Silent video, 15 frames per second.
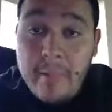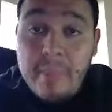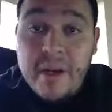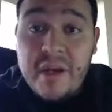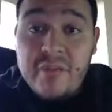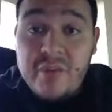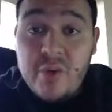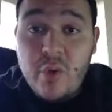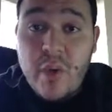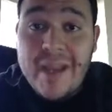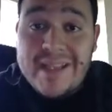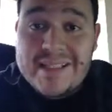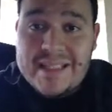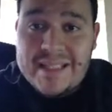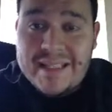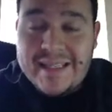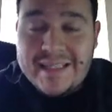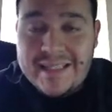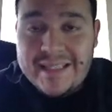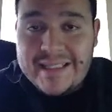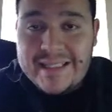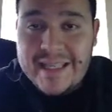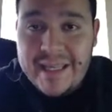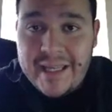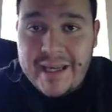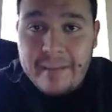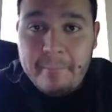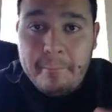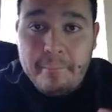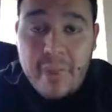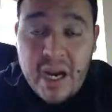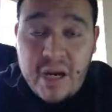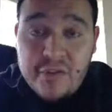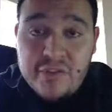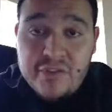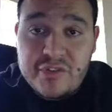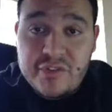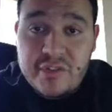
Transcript: But if you accidentally get a Bowser